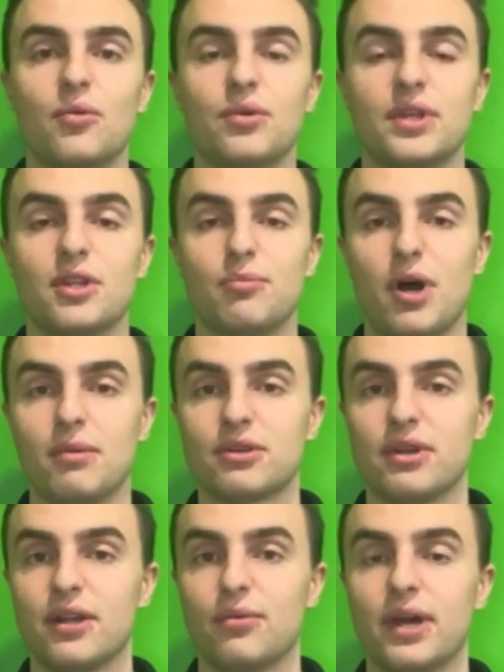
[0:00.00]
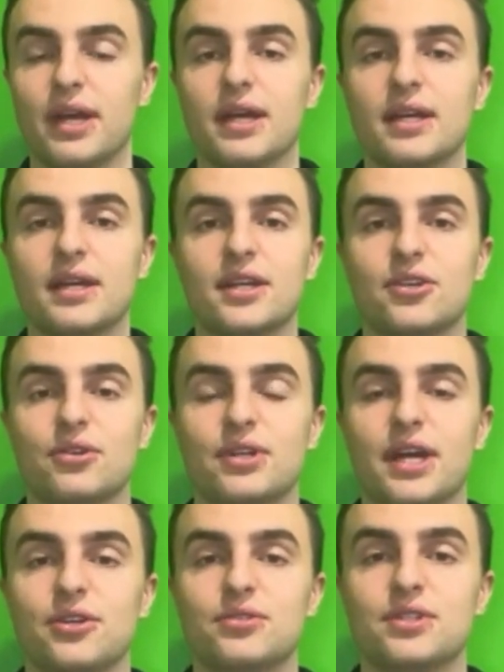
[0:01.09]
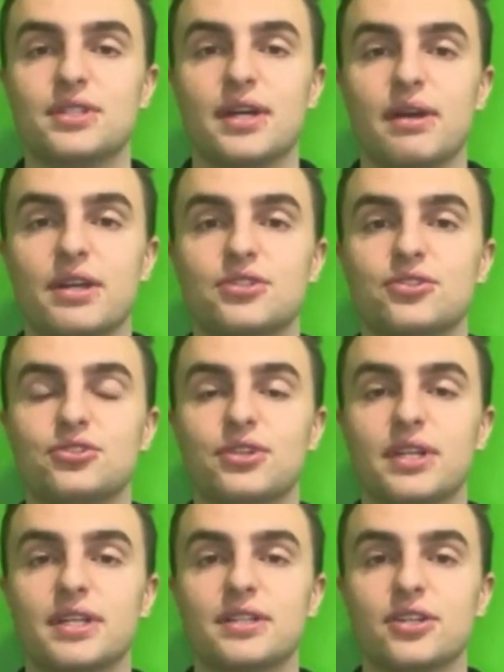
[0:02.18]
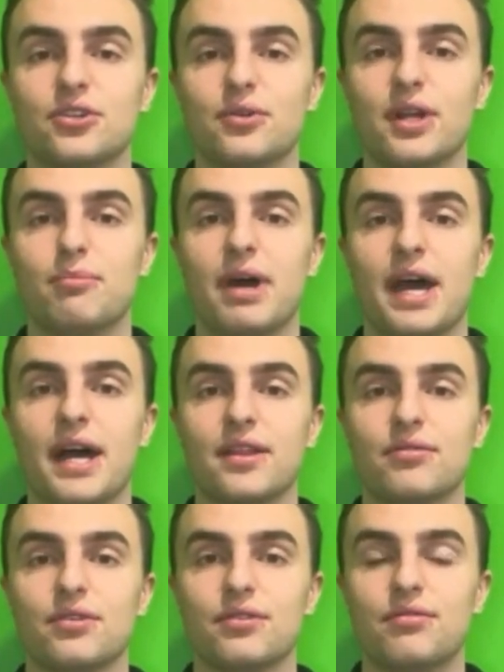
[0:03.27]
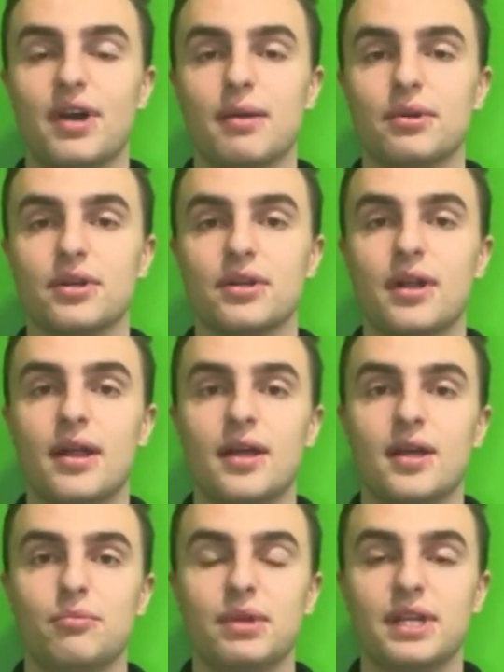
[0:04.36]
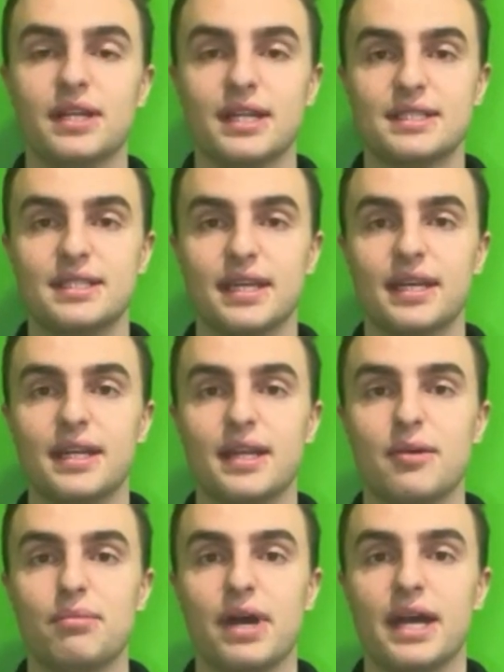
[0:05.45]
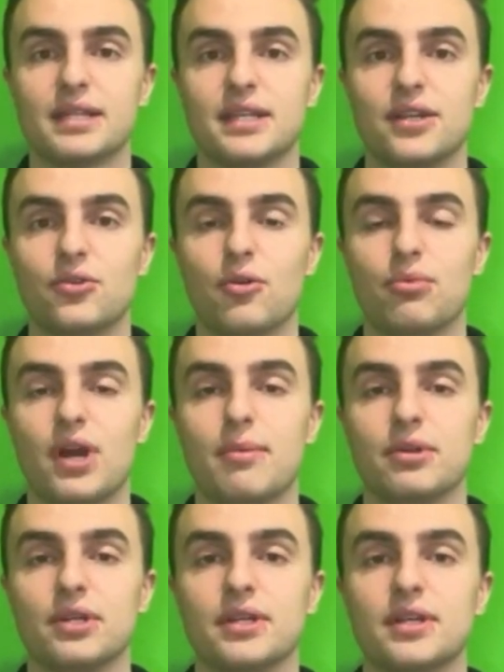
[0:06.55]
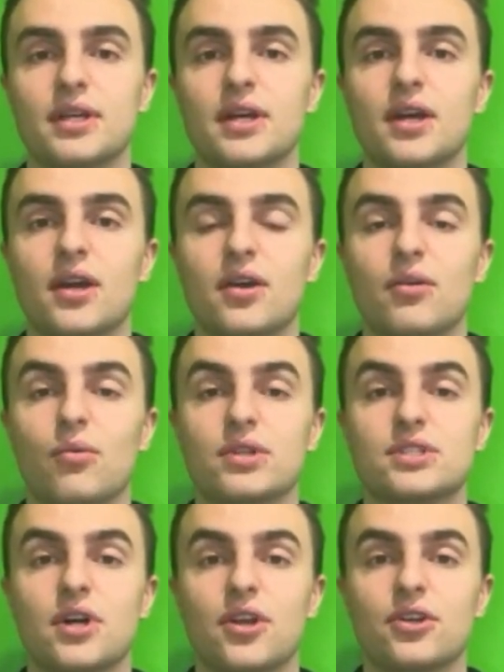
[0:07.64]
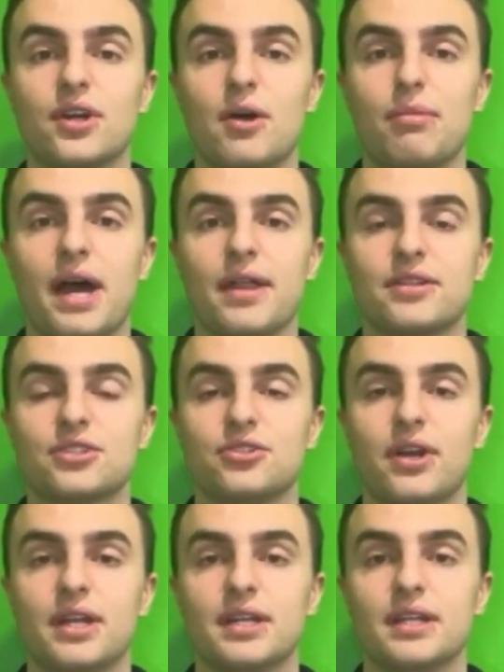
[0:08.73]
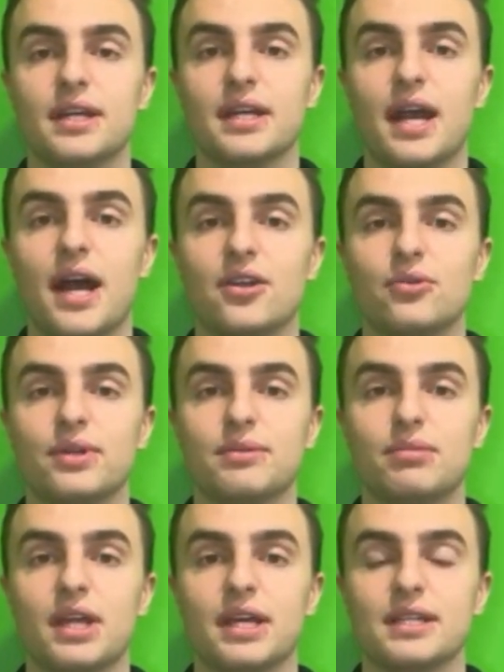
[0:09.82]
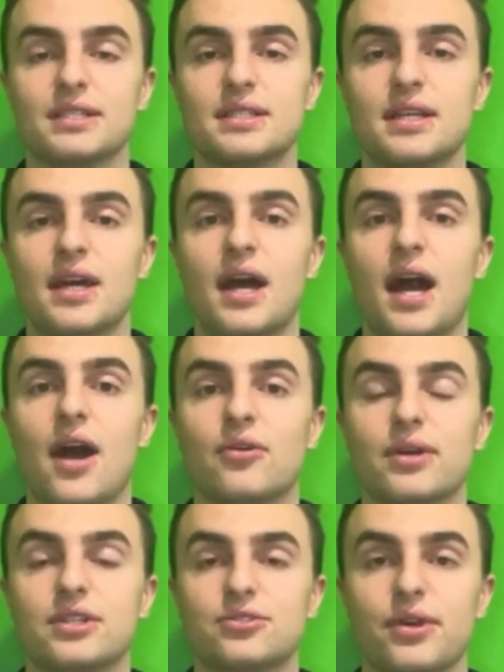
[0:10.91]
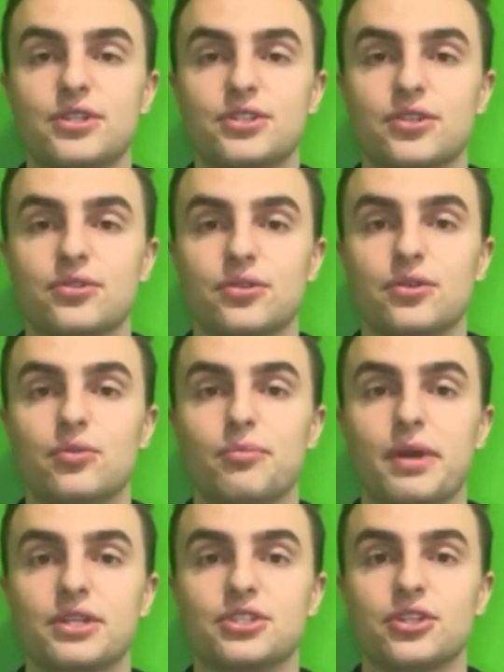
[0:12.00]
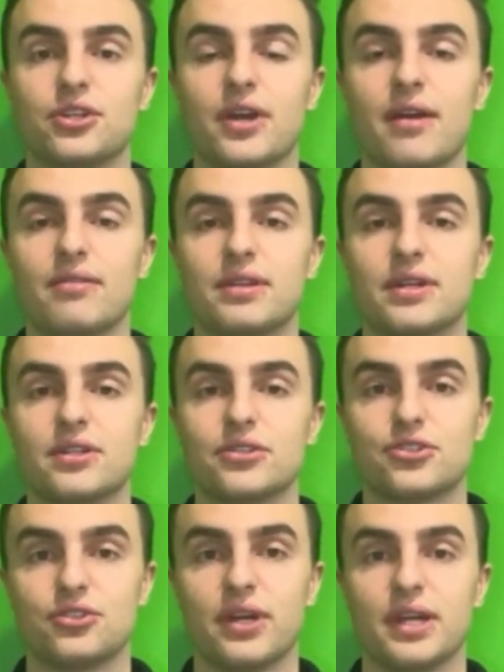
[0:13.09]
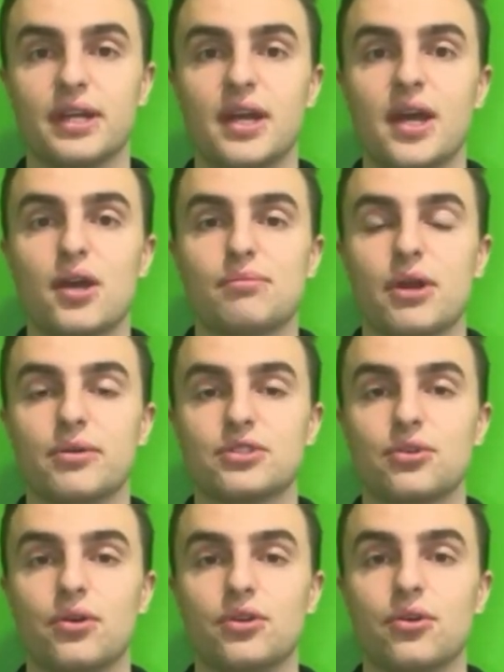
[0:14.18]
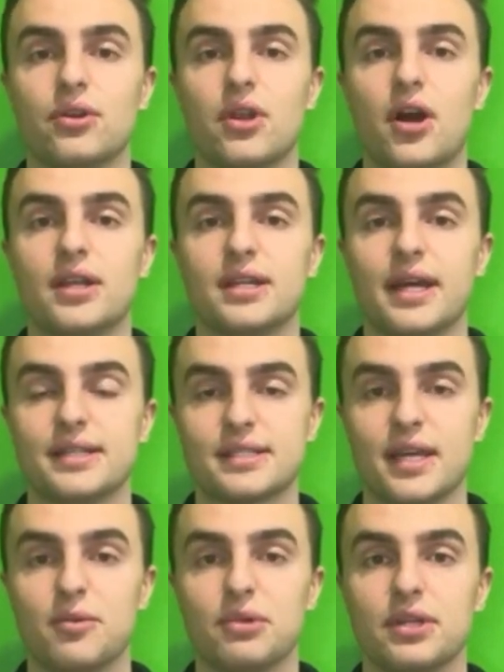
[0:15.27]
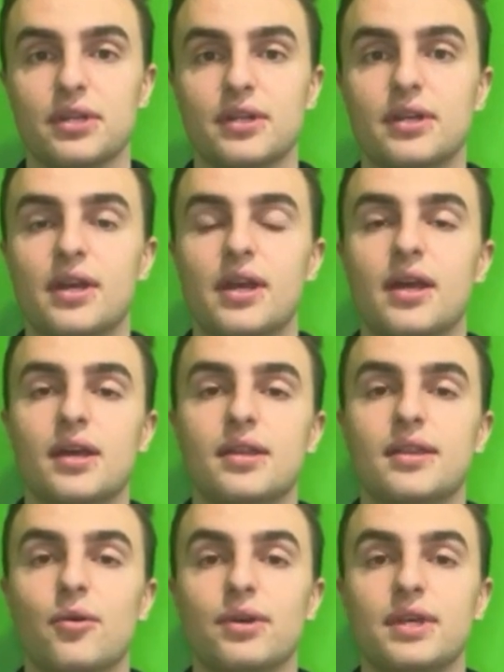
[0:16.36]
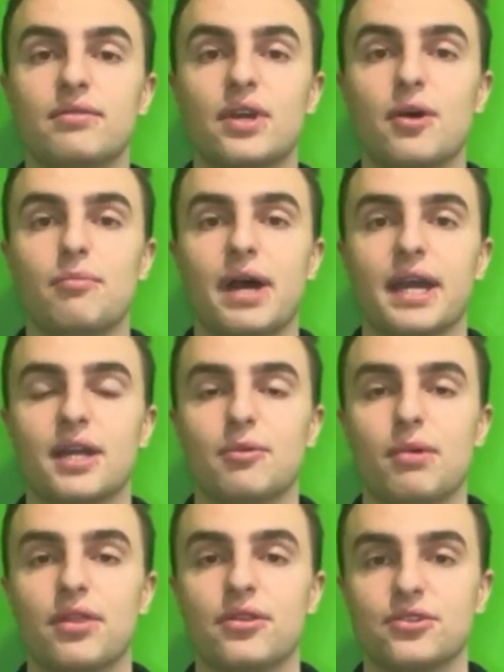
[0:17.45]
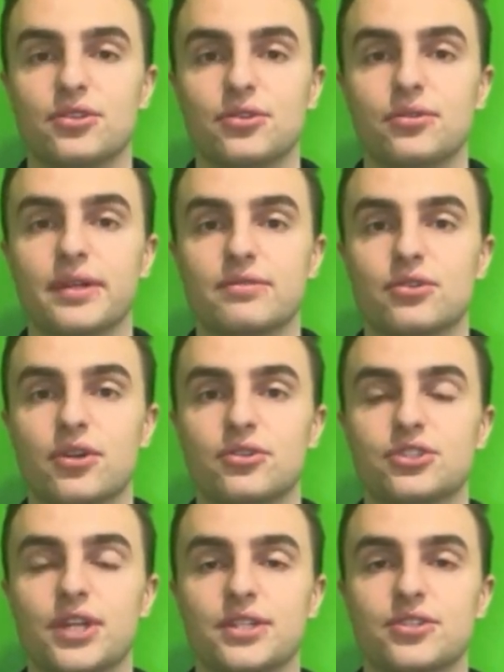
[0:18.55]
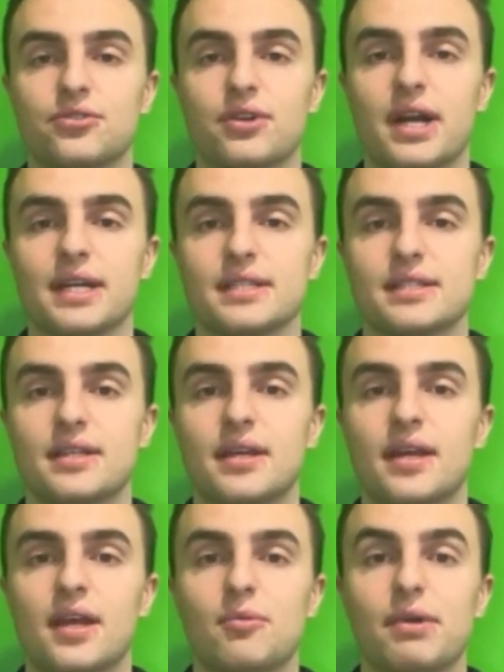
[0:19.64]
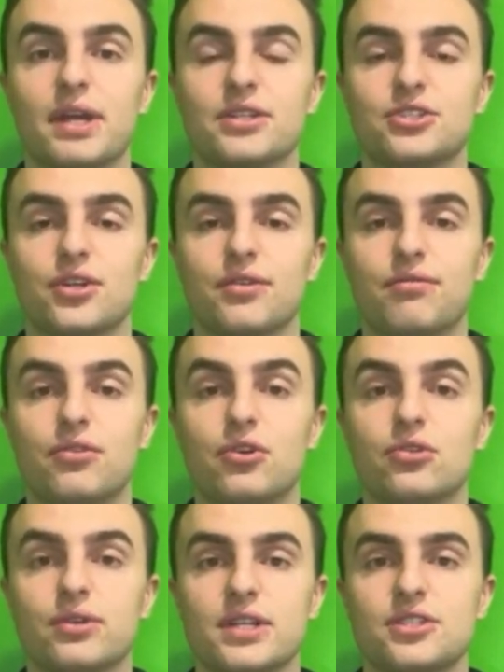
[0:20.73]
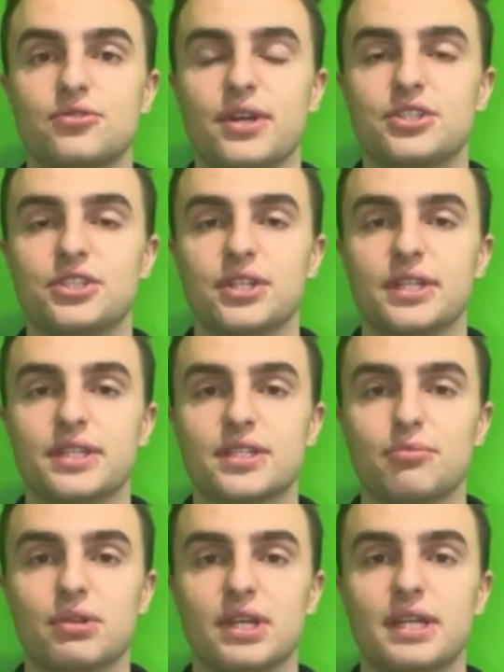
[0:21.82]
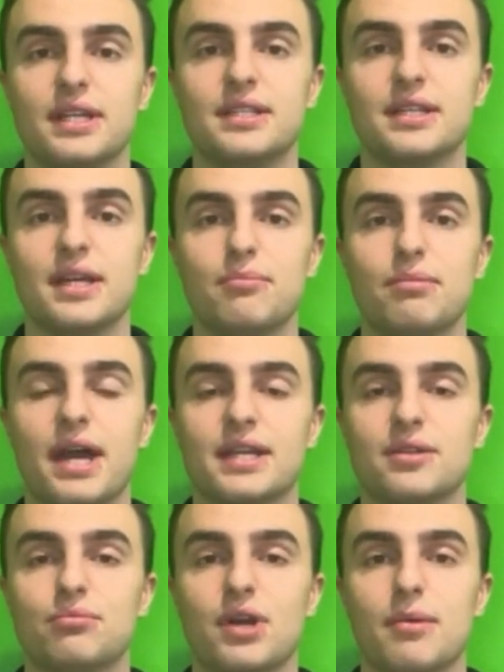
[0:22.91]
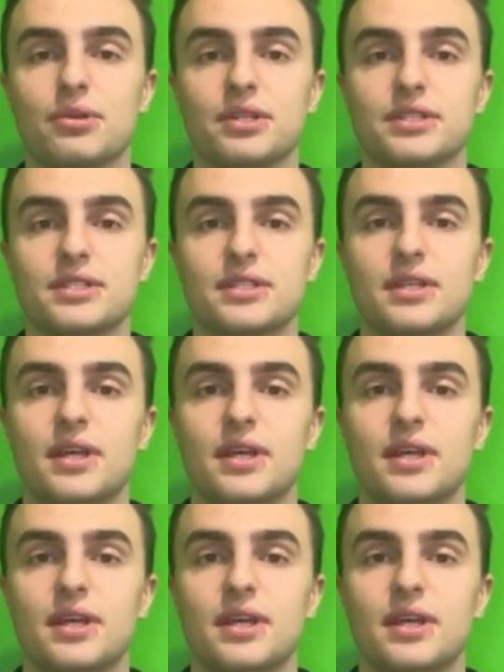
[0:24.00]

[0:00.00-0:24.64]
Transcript: Within the public right-of-way, Greenlight uses directional drilling to create a path for the fiber, meaning less digging and impact on your property. Once the underground path is created and conduit placed, our restoration crew will make sure everything looks great by restoring your lawn and landscaping. They will even come back in a month or two if soil changes arise, making sure a full restoration is completed to impacted properties.